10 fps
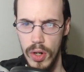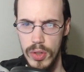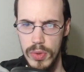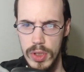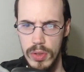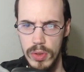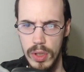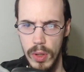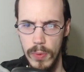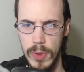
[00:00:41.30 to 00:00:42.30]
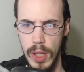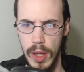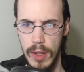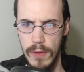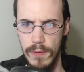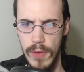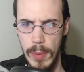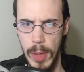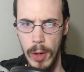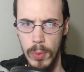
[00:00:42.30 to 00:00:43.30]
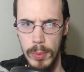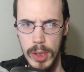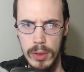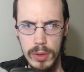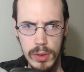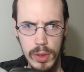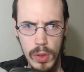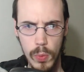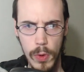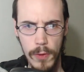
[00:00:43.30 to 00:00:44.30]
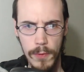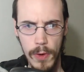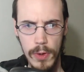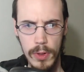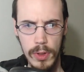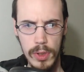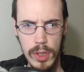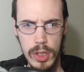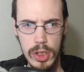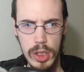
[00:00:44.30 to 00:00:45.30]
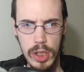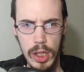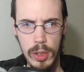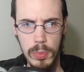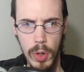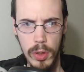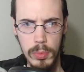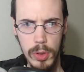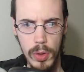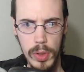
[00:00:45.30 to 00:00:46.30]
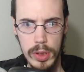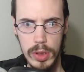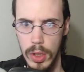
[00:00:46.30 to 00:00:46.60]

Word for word: Are you still in love with that vampire woman? What a failure. Just like your brother Meliodas.